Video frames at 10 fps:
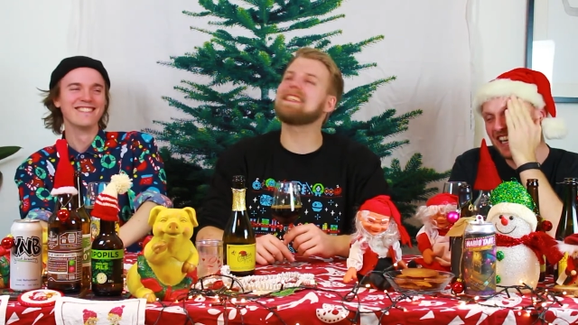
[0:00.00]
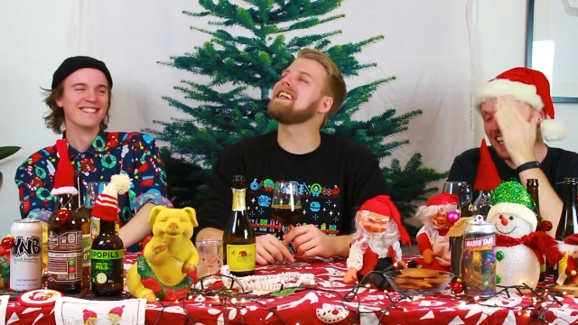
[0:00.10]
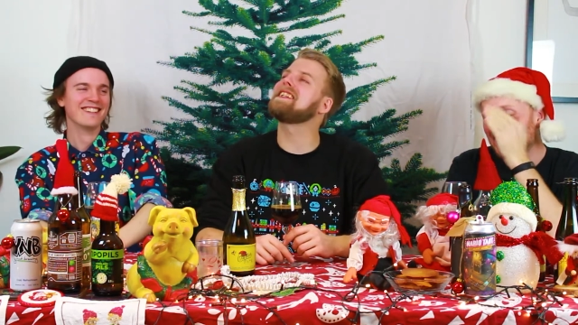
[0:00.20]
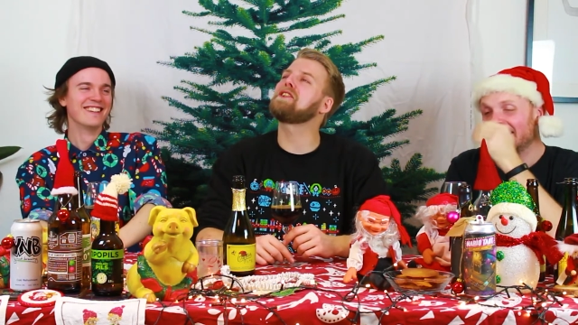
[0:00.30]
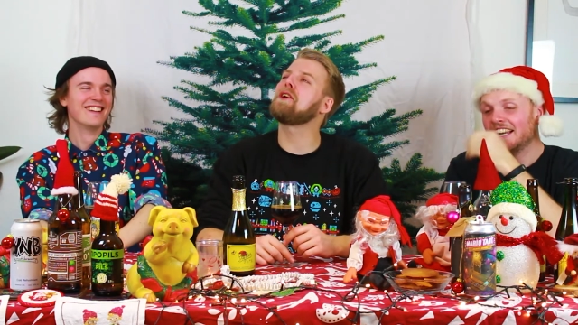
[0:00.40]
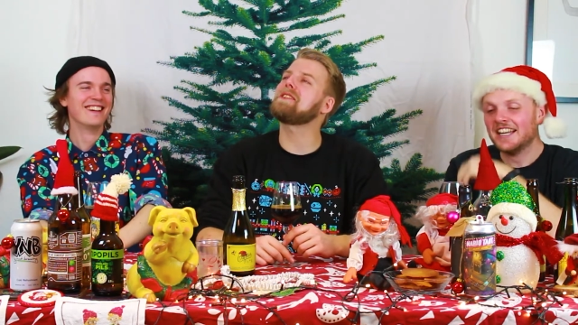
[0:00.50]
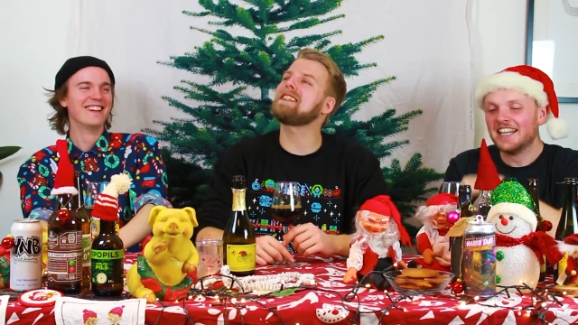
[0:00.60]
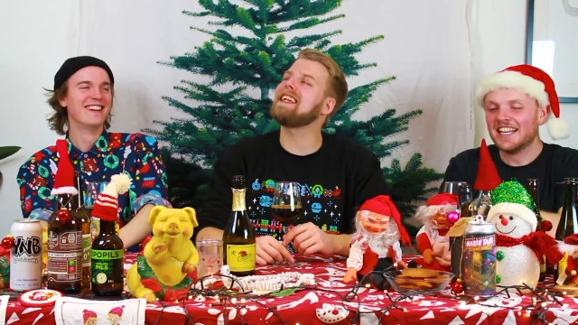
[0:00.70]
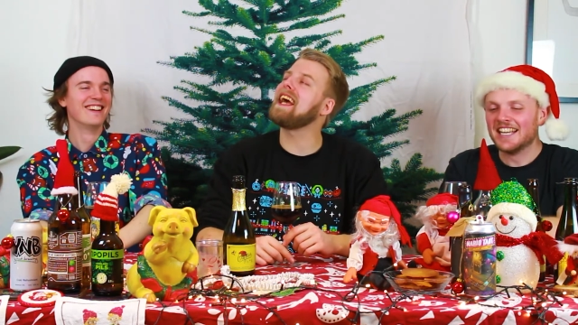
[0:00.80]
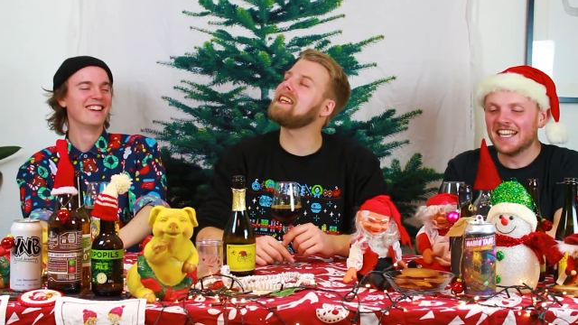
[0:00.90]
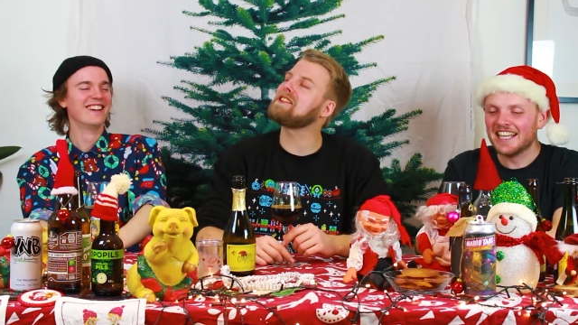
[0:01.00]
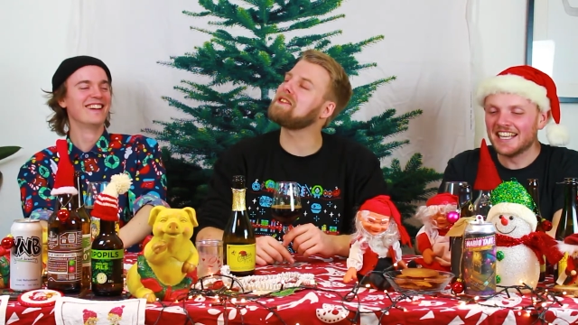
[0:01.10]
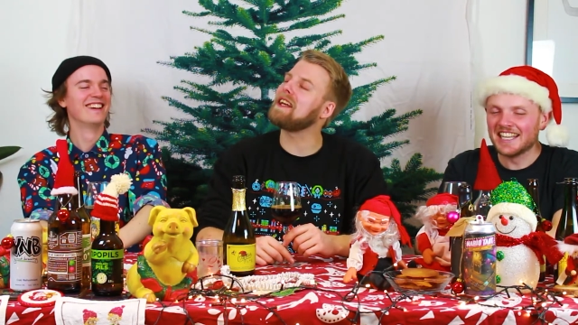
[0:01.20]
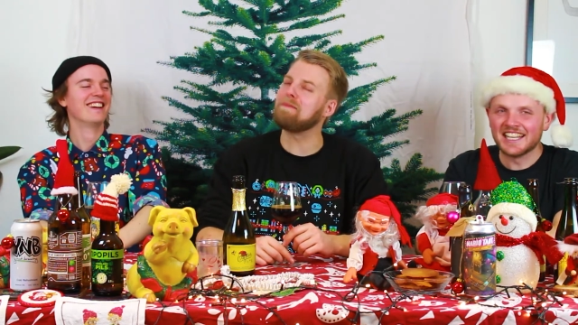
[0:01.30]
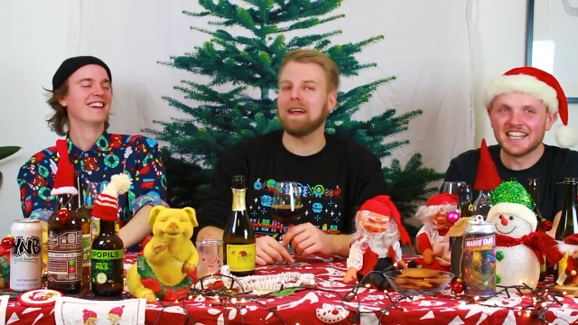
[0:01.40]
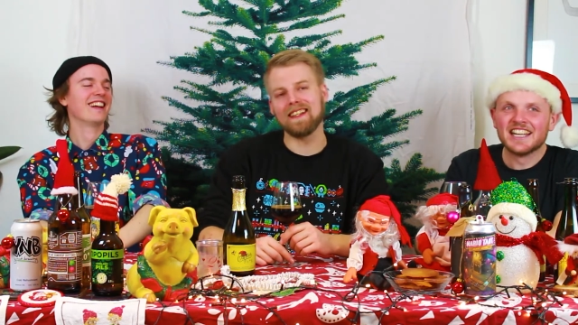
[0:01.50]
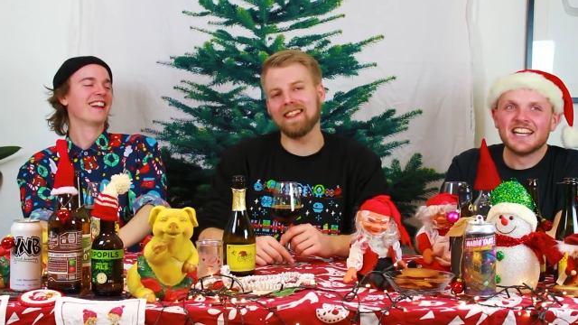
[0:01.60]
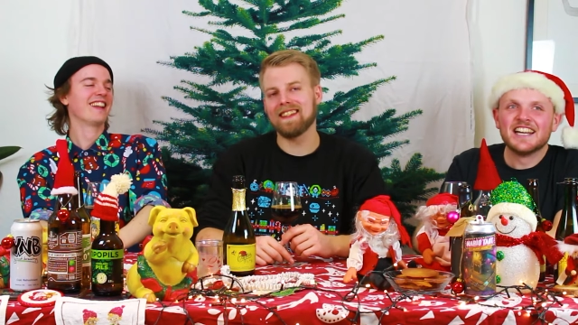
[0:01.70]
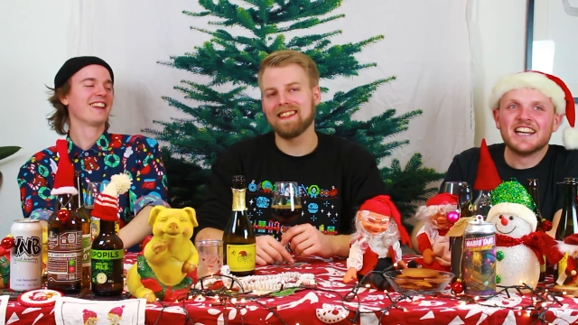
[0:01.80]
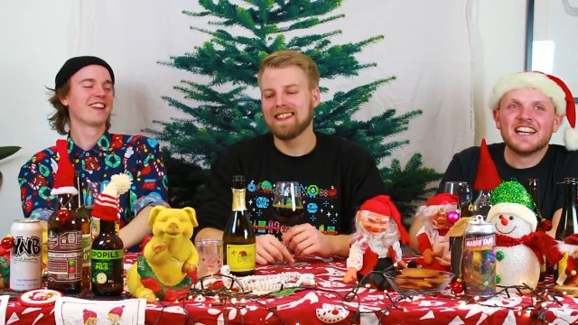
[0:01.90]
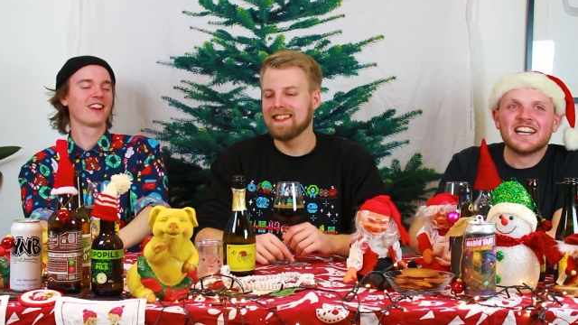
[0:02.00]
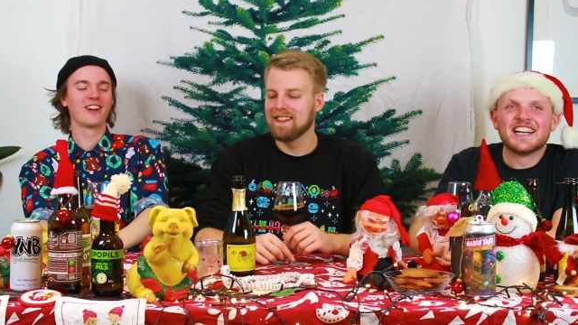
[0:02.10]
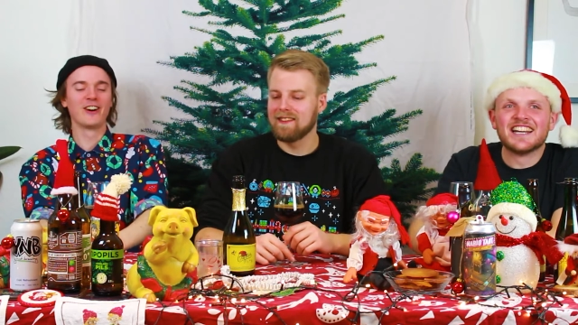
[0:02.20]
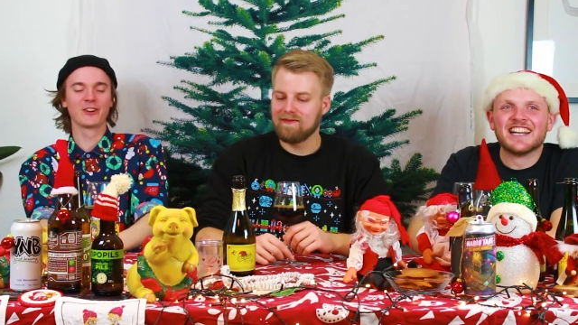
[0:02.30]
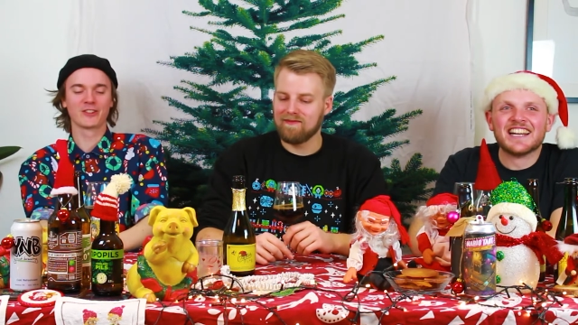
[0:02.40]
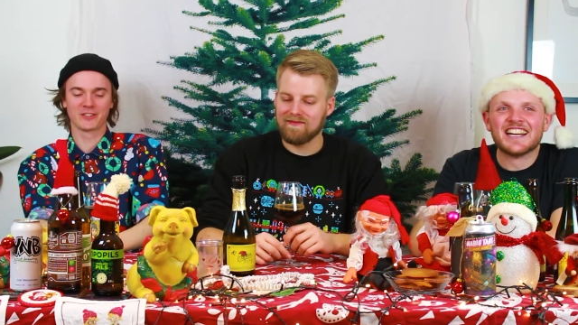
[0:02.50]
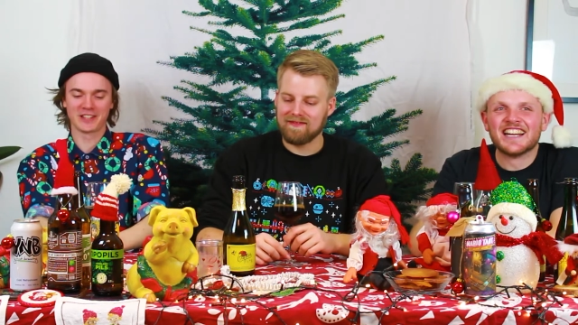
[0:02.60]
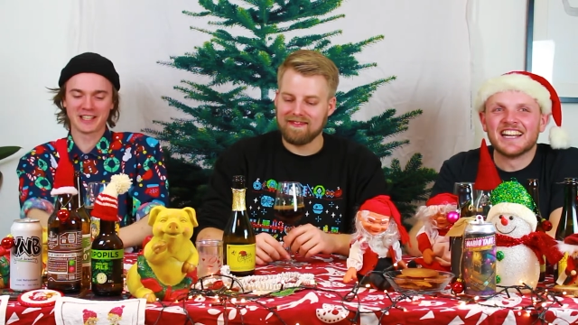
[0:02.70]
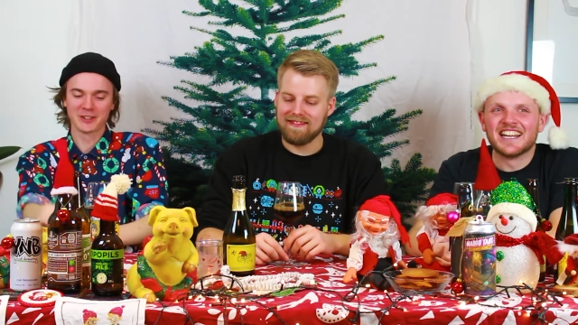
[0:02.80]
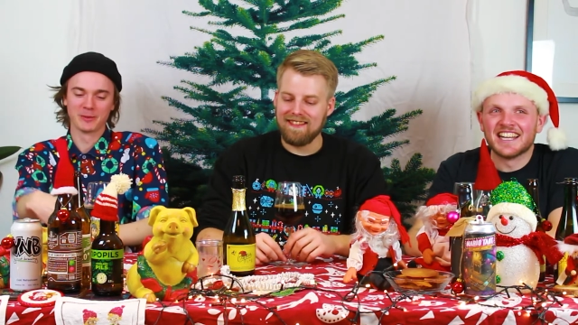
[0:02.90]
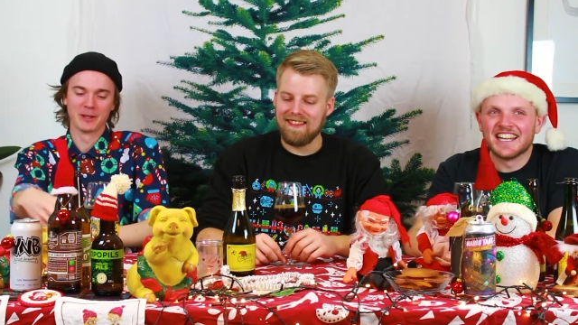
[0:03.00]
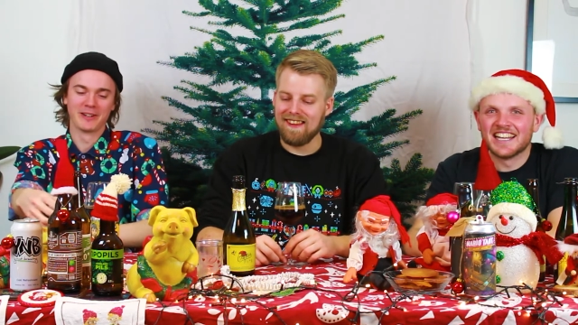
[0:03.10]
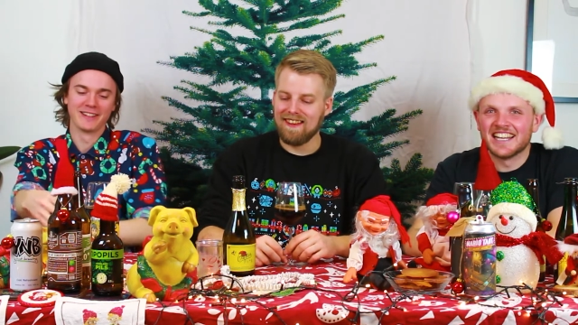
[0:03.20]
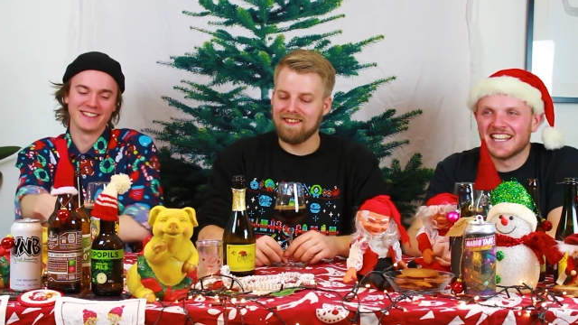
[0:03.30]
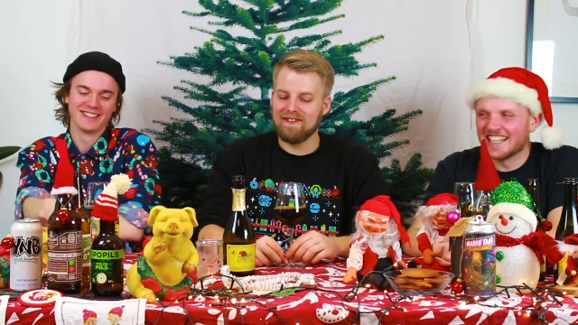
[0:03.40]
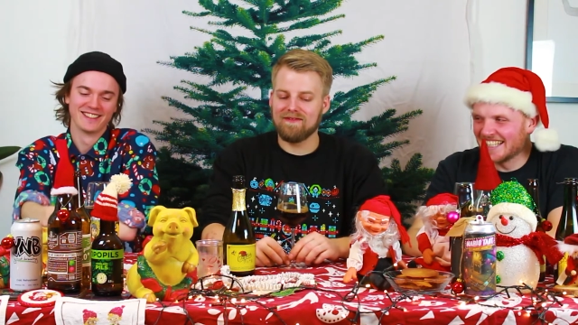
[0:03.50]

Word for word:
Speaker 1: the toasty hazelnut butter. Loads of dingleberry.